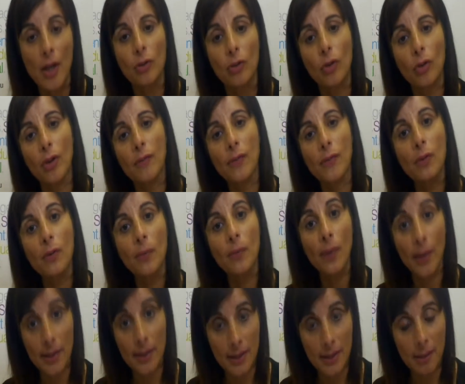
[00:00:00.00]
So if you've
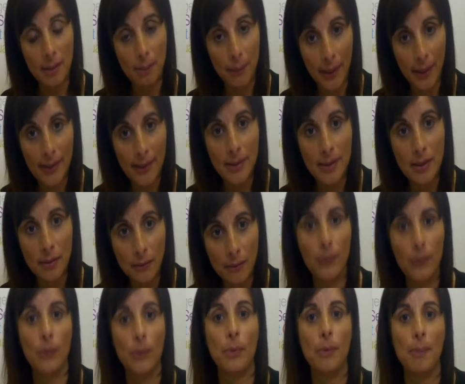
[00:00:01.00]
worked in a branded
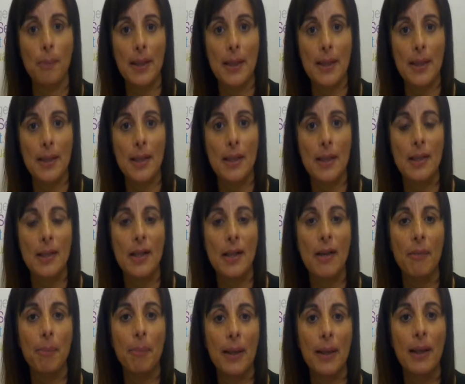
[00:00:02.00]
food business and
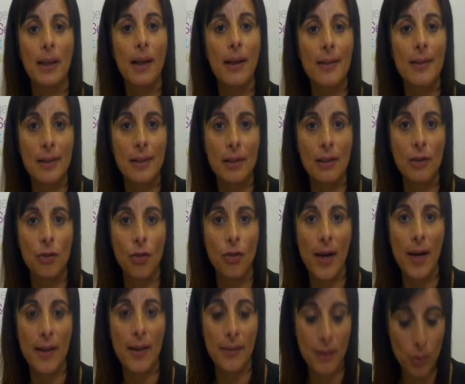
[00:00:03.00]
have been classically
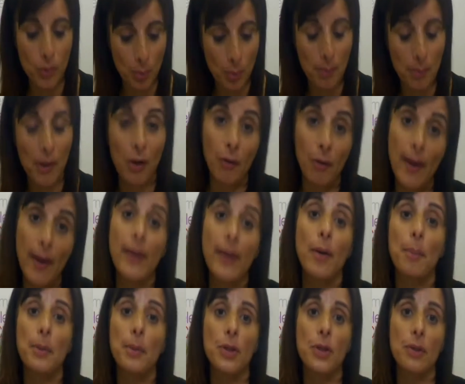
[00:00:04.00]
trained, this would be a great
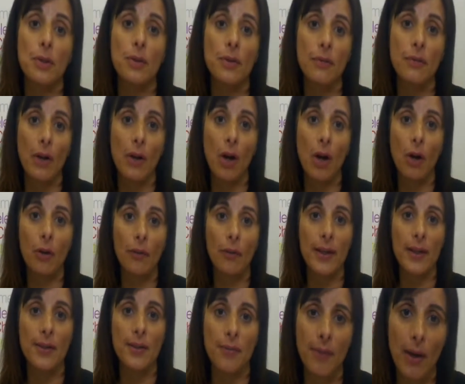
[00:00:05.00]
opportunity for your
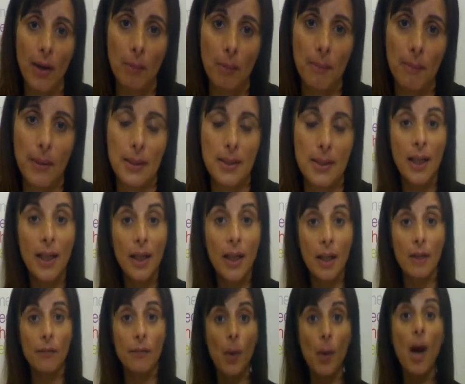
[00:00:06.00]
career development.
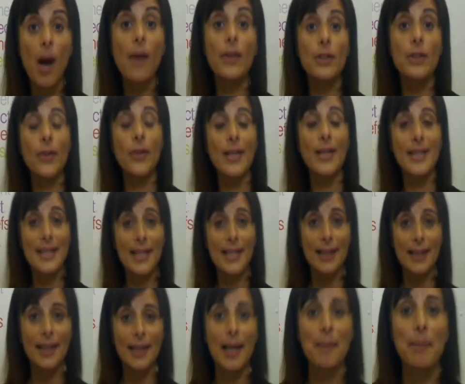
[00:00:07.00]
If you are interested,
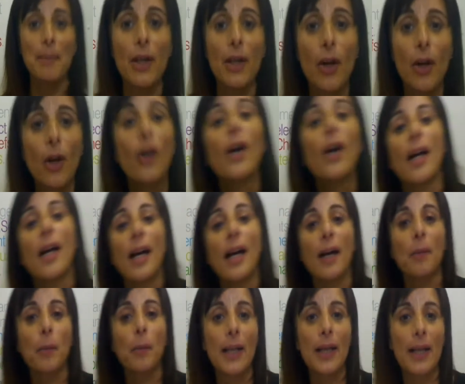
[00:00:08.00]
let me know
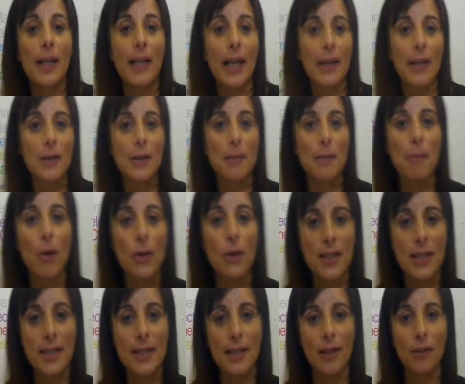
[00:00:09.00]
and we can get you some more
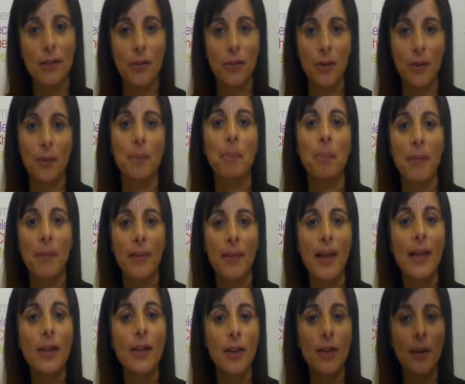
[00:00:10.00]
details through.
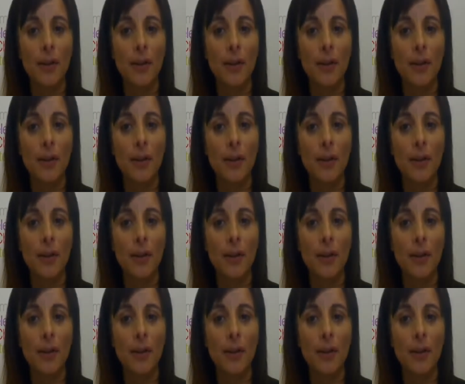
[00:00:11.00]
Thank